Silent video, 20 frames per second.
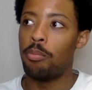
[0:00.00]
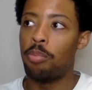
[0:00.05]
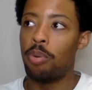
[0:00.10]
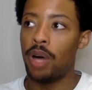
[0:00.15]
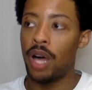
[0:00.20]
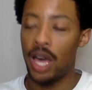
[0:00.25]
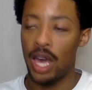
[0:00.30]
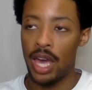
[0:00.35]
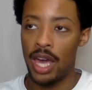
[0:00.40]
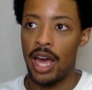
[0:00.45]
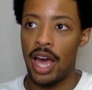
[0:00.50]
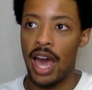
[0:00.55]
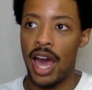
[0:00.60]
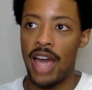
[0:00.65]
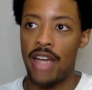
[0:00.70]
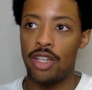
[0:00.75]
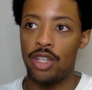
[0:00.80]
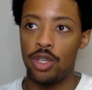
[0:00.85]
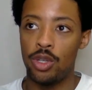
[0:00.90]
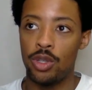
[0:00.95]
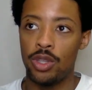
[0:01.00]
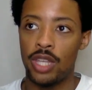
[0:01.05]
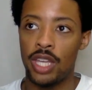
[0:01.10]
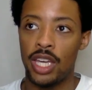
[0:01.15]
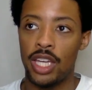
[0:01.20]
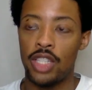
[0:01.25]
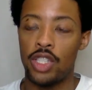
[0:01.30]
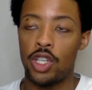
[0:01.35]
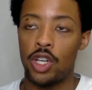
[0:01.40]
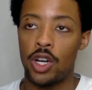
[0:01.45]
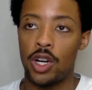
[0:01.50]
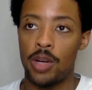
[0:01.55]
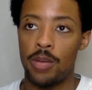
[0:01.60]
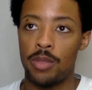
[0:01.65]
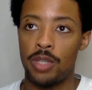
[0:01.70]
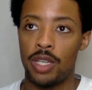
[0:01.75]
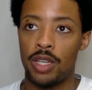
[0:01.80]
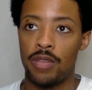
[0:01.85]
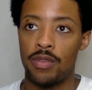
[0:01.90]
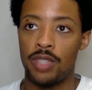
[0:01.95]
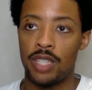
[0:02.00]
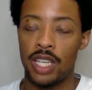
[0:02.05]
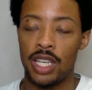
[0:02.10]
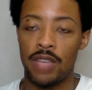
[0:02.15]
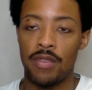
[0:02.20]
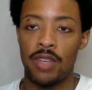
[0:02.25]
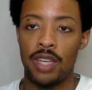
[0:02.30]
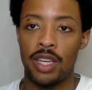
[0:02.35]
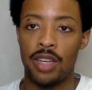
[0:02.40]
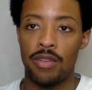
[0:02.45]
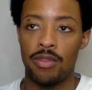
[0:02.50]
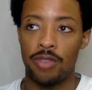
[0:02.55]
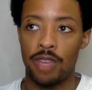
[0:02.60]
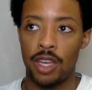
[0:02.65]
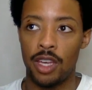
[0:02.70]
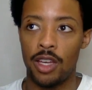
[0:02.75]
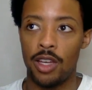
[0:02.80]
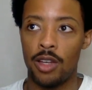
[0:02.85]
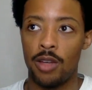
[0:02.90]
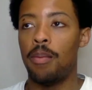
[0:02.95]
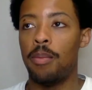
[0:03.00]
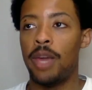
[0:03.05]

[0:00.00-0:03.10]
But I do think in terms of TV and film,